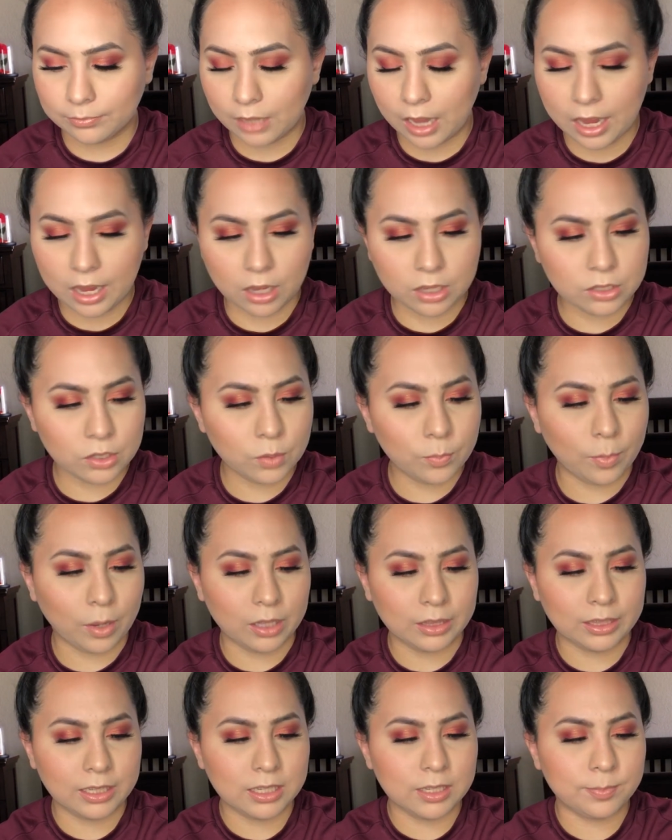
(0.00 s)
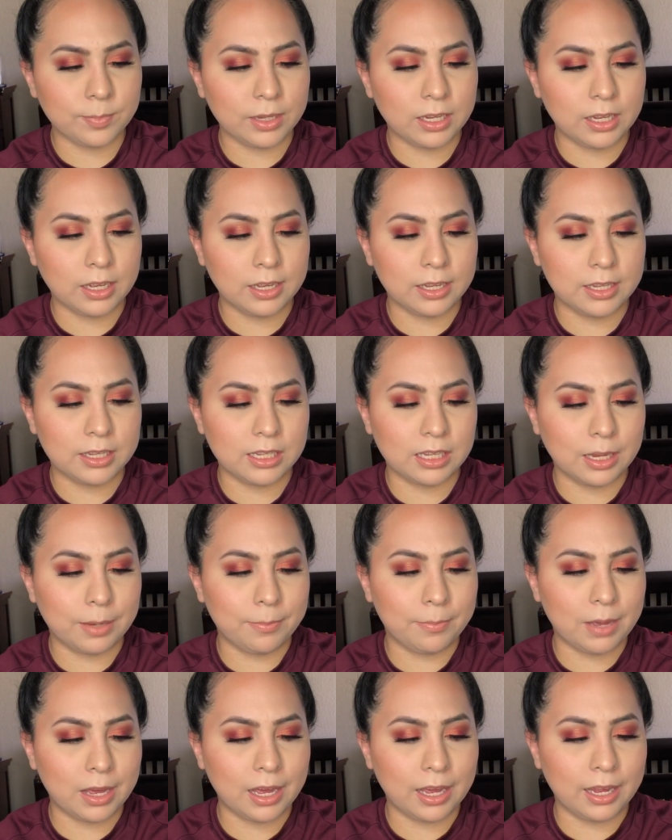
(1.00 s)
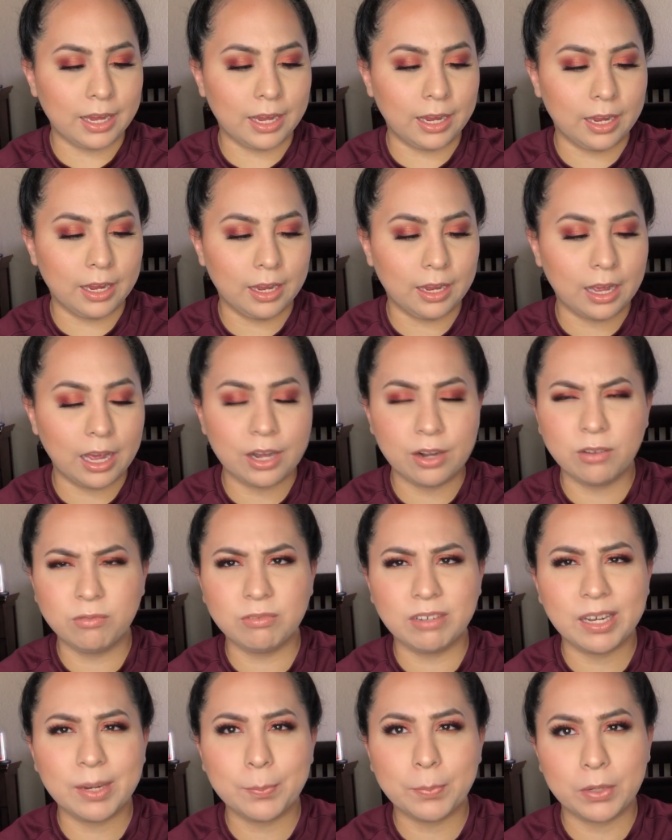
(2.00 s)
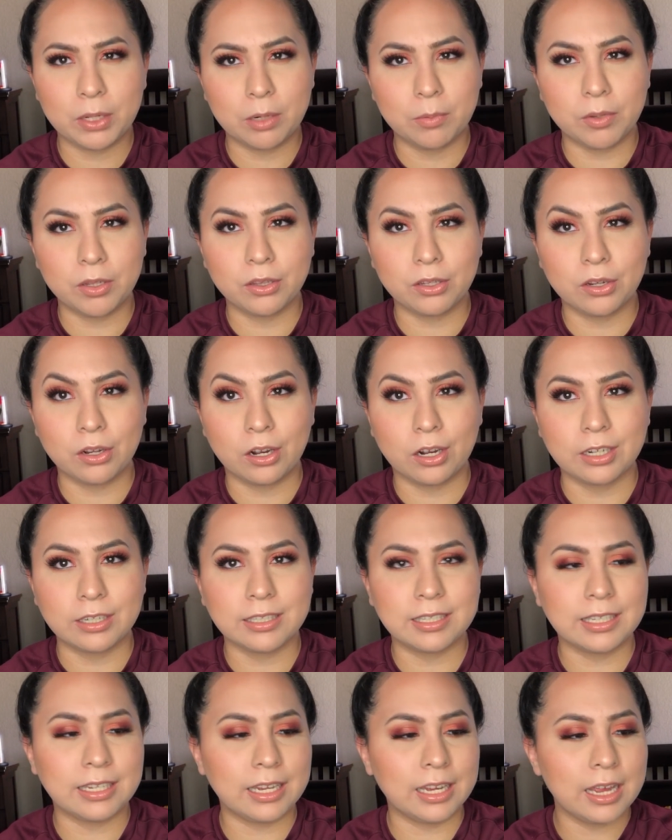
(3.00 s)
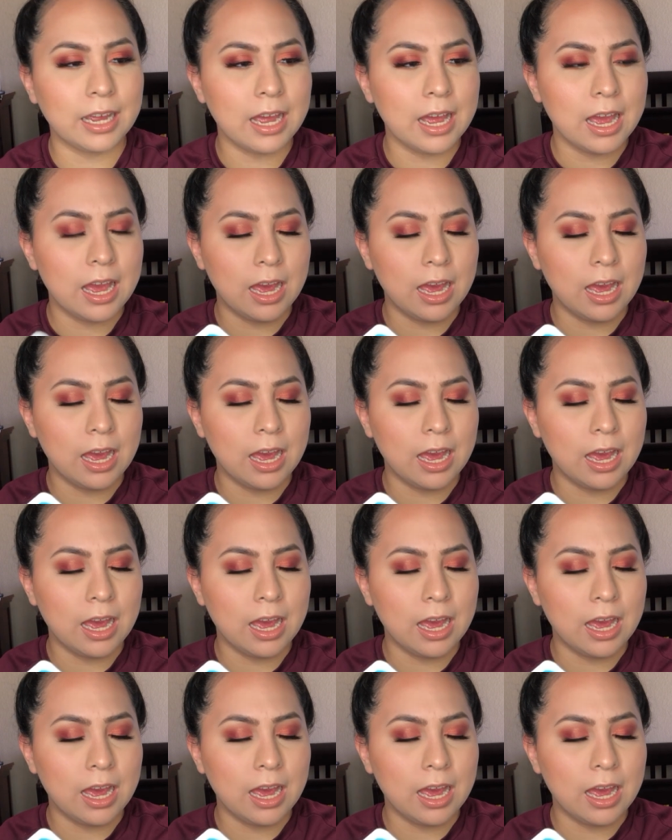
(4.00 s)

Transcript: I also bought these because I don't really put them on the car seat.